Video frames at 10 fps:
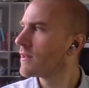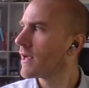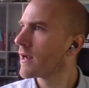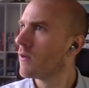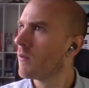
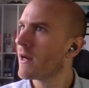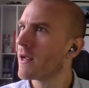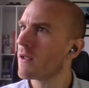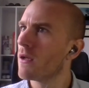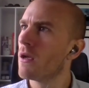like when
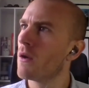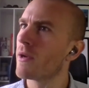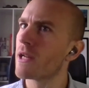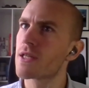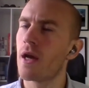
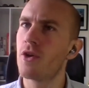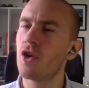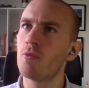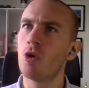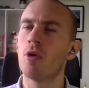I started
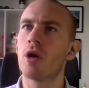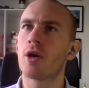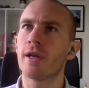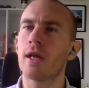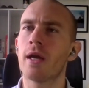doing more
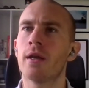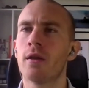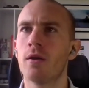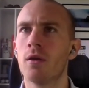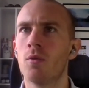work
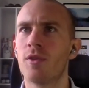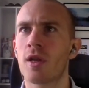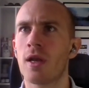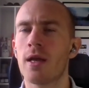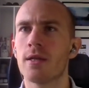online with
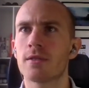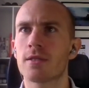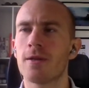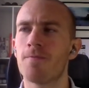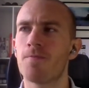clients,